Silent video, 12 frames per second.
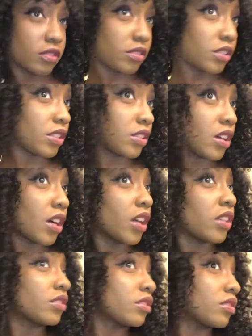it's
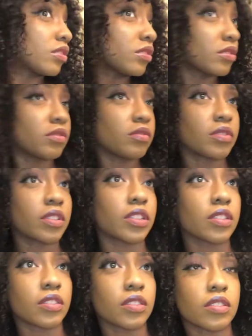not
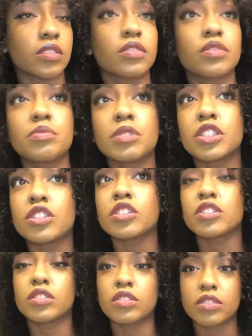going to be
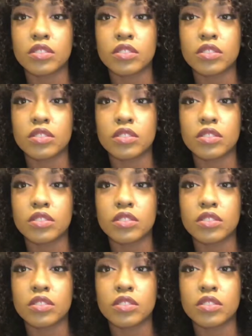good.